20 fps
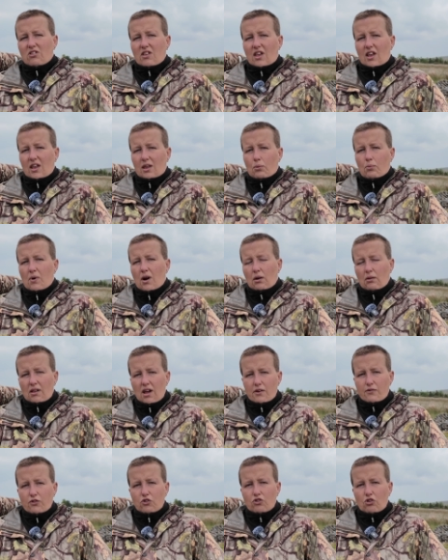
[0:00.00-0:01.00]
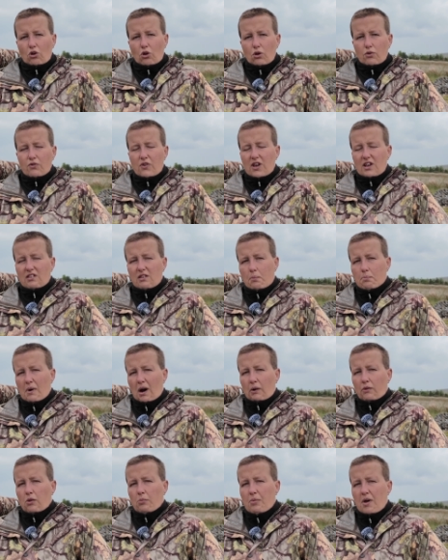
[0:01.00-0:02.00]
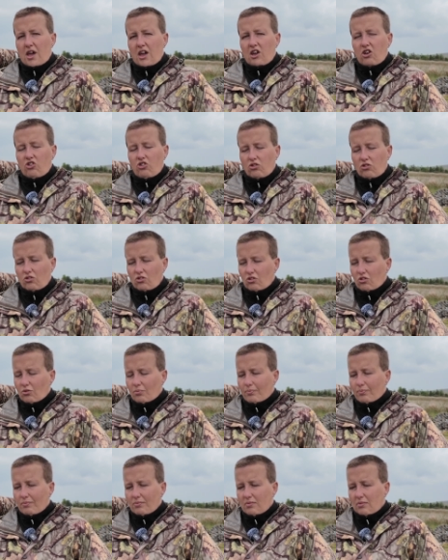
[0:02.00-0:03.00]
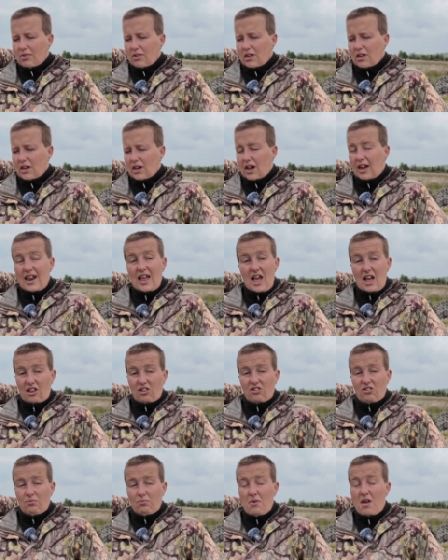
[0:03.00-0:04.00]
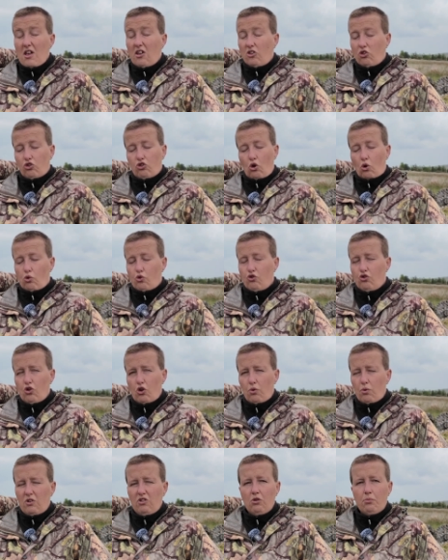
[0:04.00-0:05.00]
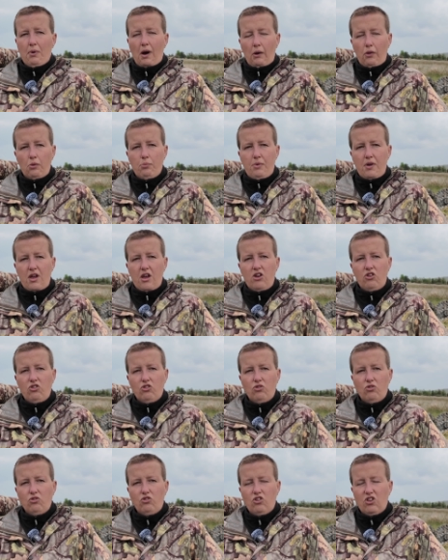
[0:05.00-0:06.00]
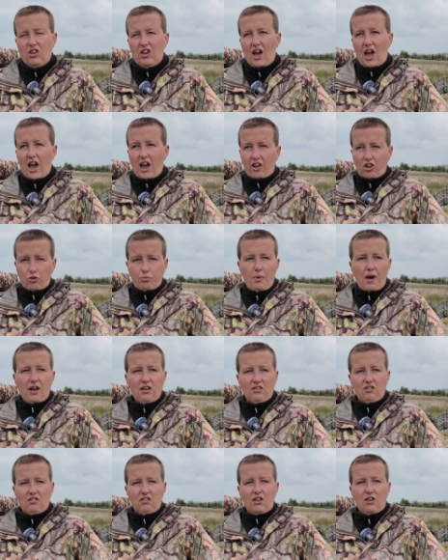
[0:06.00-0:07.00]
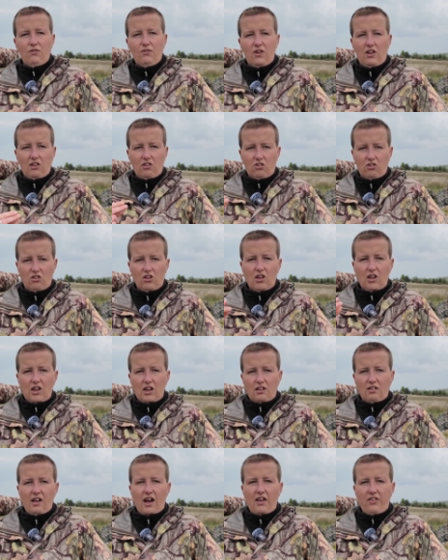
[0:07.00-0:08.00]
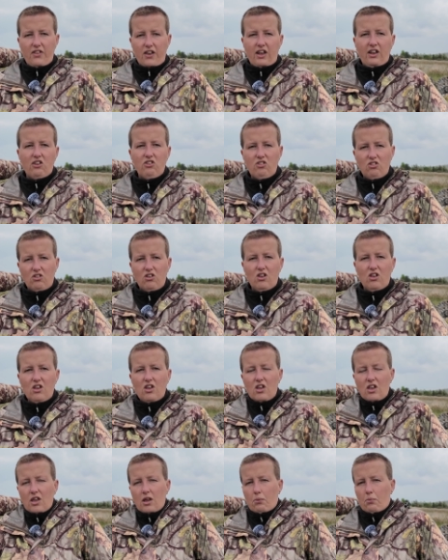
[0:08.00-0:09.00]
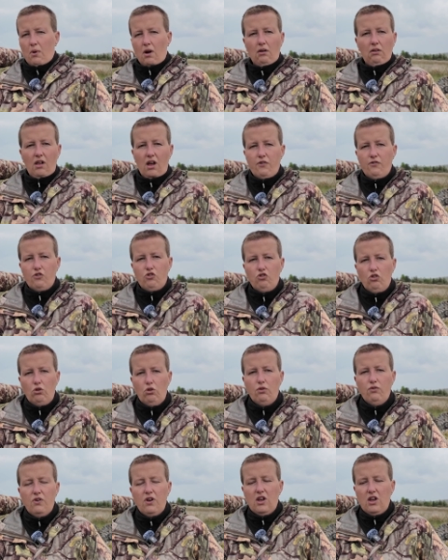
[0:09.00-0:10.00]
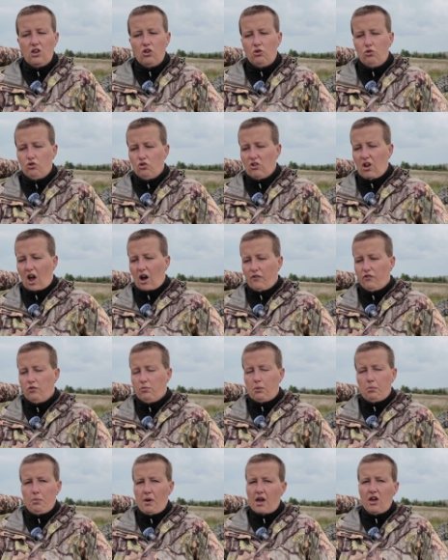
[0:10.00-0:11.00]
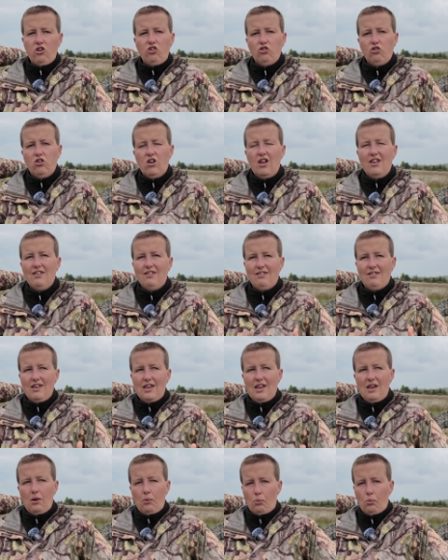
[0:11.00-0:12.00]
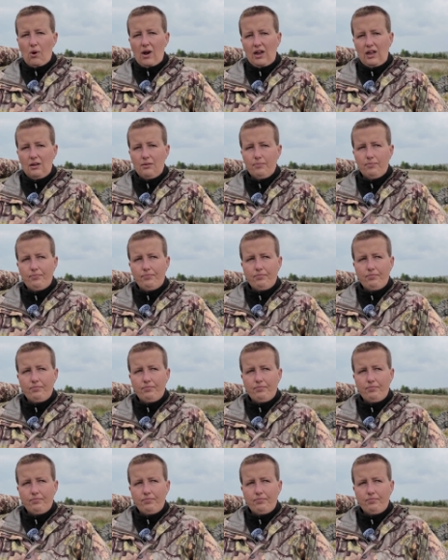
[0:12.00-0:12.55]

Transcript: say in wildlife photography it's about the patience, and it is so true. It's about the patience. You can't expect to see things like this in wildlife photography. You just have to be patient and sit and wait.